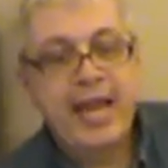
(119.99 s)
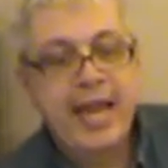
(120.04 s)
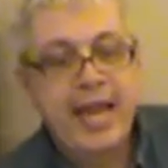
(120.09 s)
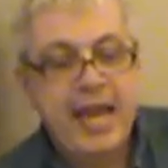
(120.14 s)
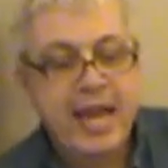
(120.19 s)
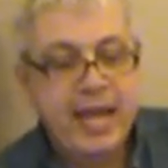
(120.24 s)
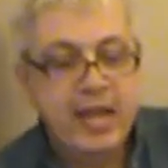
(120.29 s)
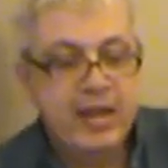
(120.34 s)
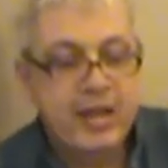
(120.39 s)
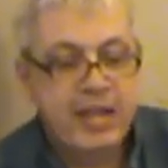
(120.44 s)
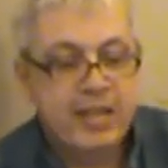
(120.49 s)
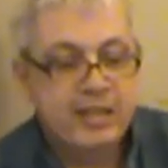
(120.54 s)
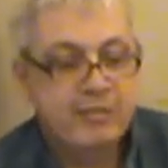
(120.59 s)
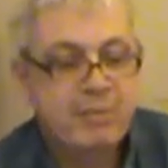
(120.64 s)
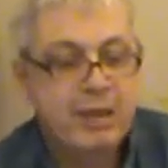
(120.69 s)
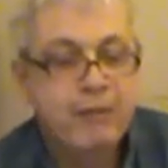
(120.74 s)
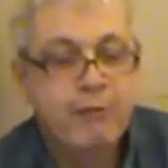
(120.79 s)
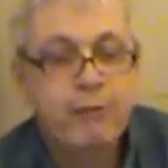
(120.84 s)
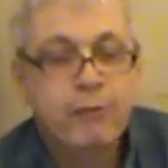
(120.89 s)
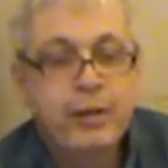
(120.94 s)
and as
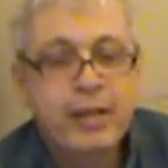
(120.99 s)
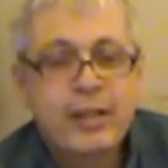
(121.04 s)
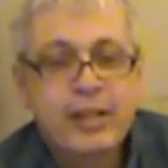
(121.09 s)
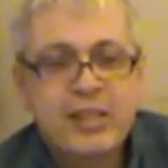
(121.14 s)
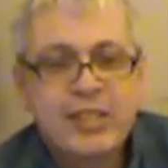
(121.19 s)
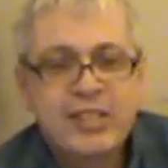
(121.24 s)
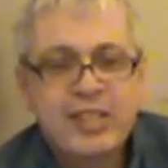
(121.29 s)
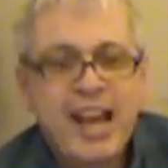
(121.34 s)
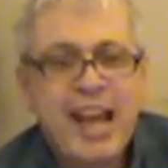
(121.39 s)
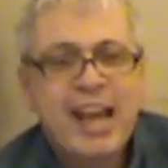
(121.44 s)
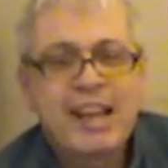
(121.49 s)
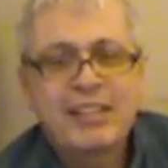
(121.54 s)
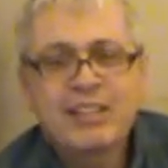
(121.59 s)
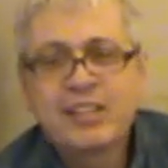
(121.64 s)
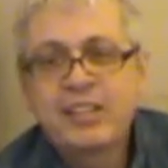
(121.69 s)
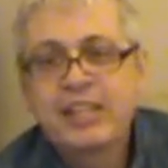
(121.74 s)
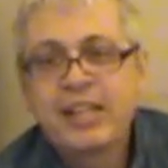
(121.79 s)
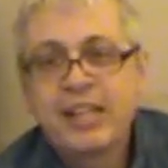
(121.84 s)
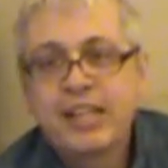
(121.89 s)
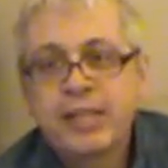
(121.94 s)
my friend Zach
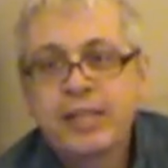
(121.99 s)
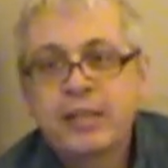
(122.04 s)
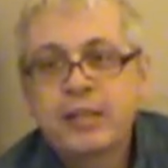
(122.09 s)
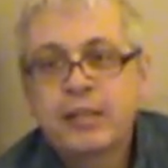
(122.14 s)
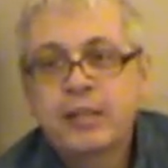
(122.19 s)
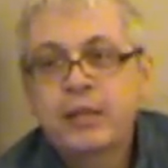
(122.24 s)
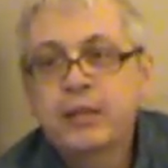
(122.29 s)
said,